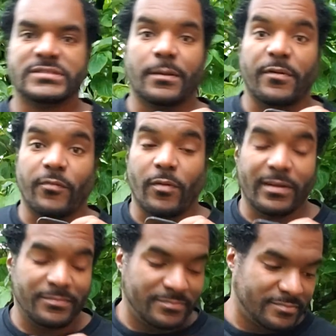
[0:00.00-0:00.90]
What's up,
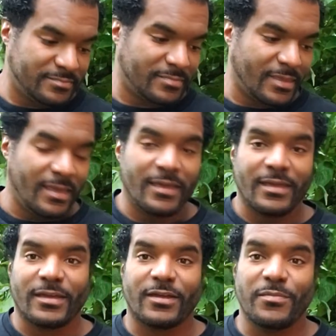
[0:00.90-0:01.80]
everyone?
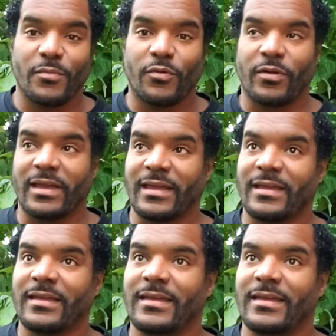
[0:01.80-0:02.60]
Good morning.